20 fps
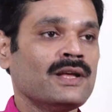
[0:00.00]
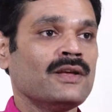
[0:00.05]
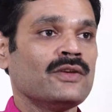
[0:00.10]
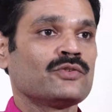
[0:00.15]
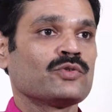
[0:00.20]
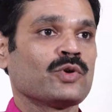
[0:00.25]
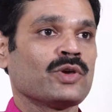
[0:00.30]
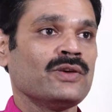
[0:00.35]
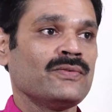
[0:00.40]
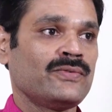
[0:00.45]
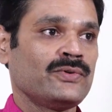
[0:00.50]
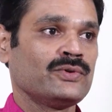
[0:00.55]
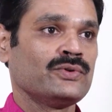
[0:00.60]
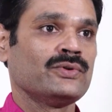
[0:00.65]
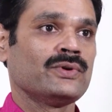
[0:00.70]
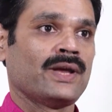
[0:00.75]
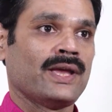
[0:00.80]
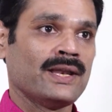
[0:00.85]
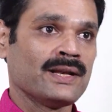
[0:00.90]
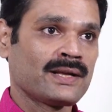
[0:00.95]
So if
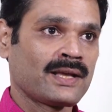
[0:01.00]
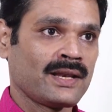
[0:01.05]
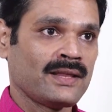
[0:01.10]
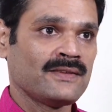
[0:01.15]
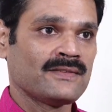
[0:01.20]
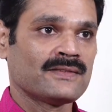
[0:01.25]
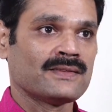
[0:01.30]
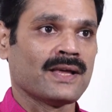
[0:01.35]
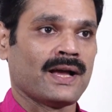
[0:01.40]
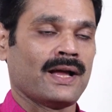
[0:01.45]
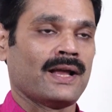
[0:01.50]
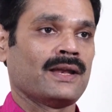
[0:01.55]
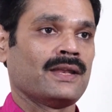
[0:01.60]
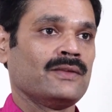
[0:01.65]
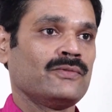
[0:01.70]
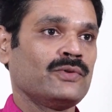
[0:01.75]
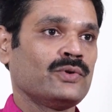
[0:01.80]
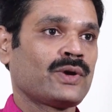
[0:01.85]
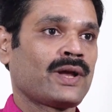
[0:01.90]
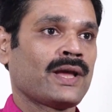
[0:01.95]
you increase that,
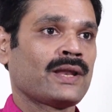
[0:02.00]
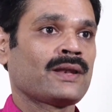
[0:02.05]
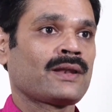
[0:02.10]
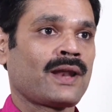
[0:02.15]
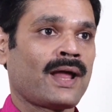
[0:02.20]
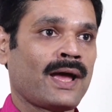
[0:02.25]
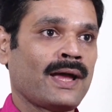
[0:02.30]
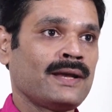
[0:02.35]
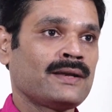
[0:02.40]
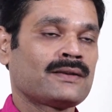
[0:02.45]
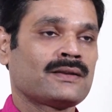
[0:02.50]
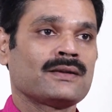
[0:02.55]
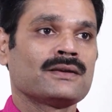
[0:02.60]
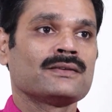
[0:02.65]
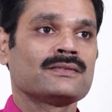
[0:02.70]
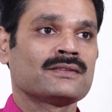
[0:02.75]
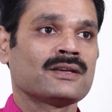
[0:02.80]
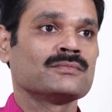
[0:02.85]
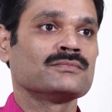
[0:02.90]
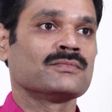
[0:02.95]
if you can write
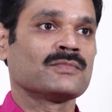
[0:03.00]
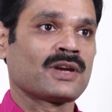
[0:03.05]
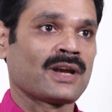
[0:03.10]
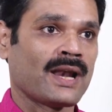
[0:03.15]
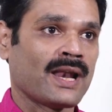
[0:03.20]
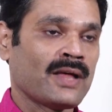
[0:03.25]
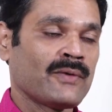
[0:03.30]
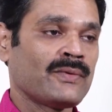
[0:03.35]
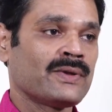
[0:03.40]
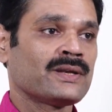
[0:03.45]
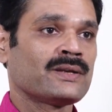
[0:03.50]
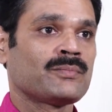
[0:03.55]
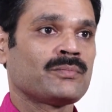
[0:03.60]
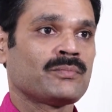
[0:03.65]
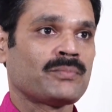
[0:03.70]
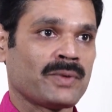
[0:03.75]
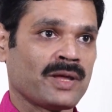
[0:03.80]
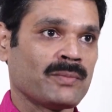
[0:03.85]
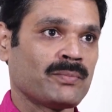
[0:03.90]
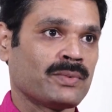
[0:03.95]
some relevant
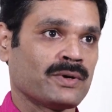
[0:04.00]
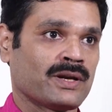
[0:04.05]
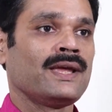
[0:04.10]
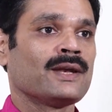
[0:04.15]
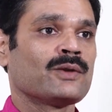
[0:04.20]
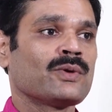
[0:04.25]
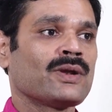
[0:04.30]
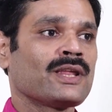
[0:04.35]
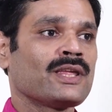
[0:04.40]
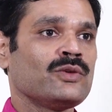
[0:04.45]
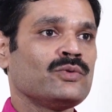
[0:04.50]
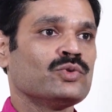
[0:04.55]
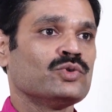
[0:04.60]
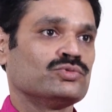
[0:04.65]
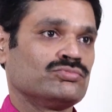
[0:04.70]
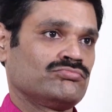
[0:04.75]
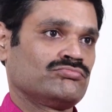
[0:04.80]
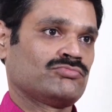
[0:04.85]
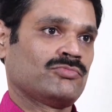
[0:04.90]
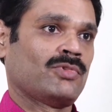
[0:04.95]
paper, it will give
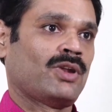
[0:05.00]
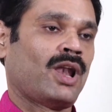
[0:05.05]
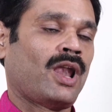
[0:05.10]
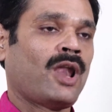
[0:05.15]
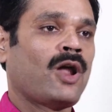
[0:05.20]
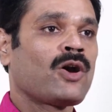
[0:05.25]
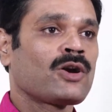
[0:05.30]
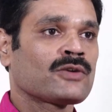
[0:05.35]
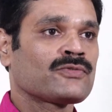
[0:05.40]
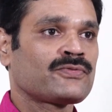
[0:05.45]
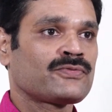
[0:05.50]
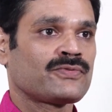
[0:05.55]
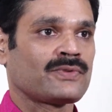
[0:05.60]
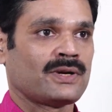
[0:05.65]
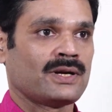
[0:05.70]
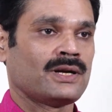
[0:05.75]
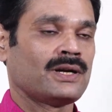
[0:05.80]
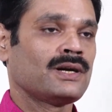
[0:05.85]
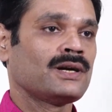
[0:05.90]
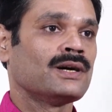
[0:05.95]
you a lot
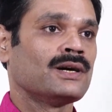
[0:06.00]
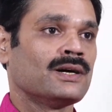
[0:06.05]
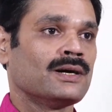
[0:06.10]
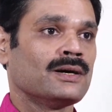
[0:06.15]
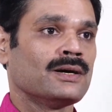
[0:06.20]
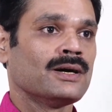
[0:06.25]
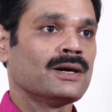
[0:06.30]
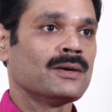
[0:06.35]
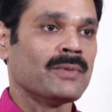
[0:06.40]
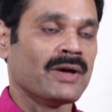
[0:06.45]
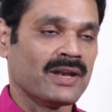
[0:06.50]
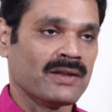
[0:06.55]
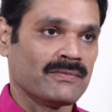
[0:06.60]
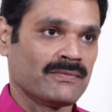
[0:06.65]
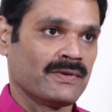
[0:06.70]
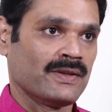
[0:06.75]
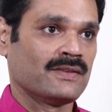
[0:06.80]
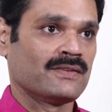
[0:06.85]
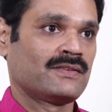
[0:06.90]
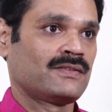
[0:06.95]
of
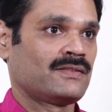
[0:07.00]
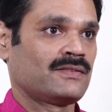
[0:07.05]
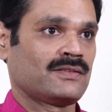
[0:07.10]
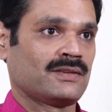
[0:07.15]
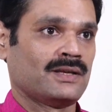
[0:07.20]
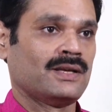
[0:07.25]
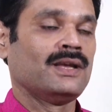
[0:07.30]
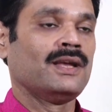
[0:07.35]
benefits.